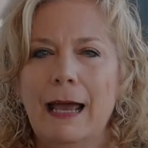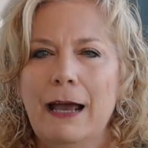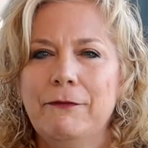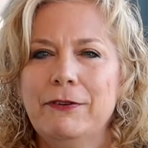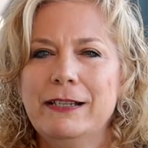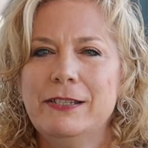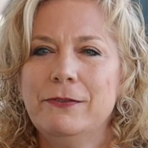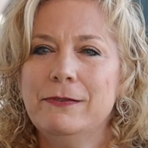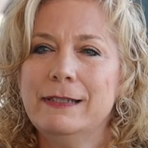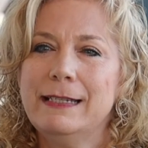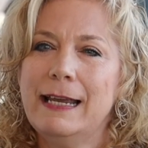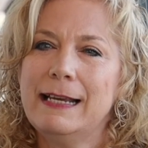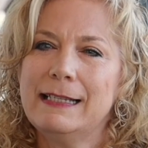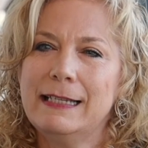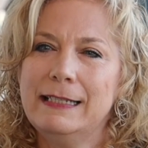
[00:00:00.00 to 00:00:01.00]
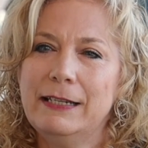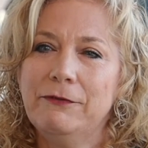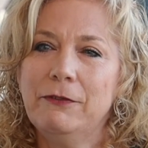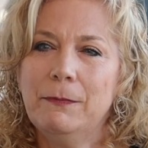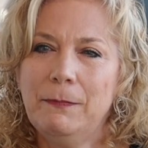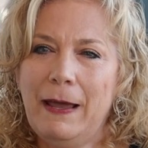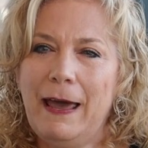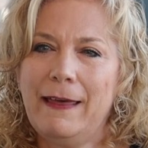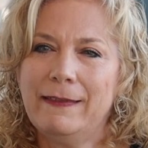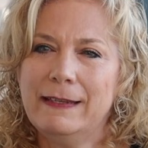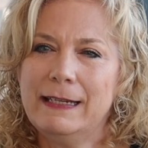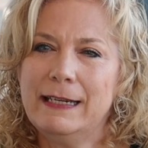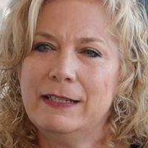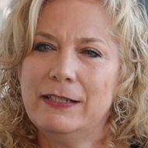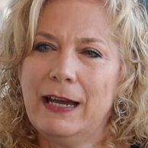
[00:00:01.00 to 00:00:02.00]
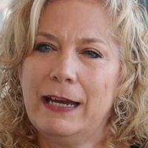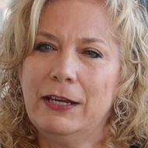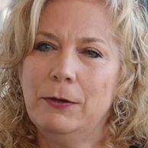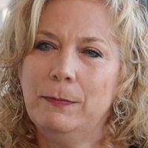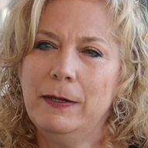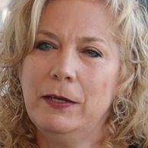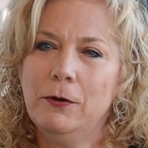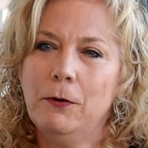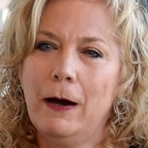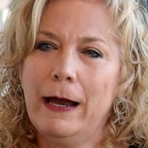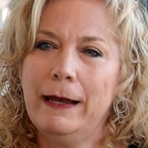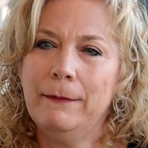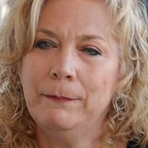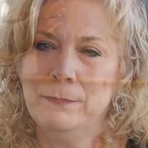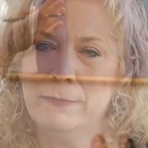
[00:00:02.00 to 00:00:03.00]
Every student takes a different path to get to IUPUI,